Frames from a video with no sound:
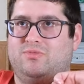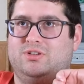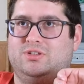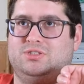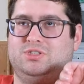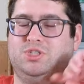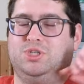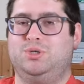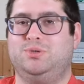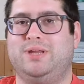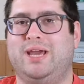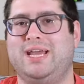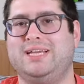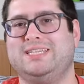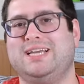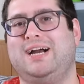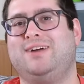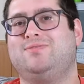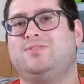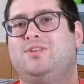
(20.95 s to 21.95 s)
two days
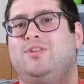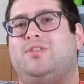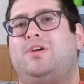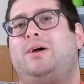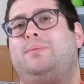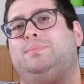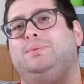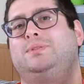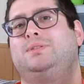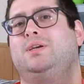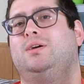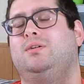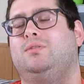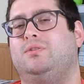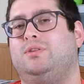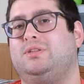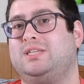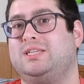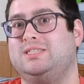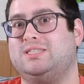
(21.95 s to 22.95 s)
after the episode,
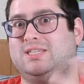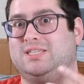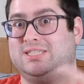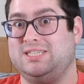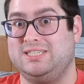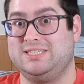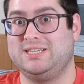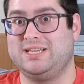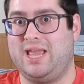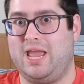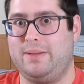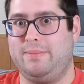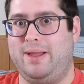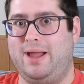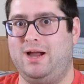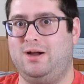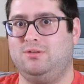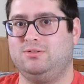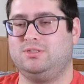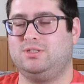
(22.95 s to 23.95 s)
since the season came
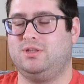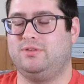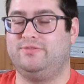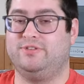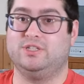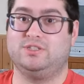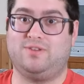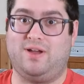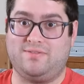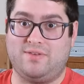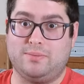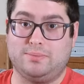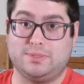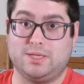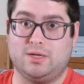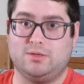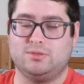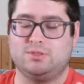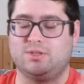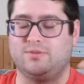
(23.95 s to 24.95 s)
out, the first five
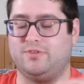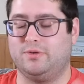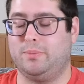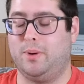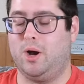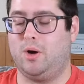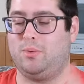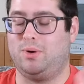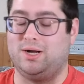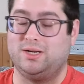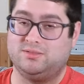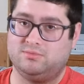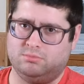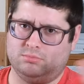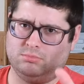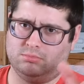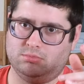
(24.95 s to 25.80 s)
episodes for part 1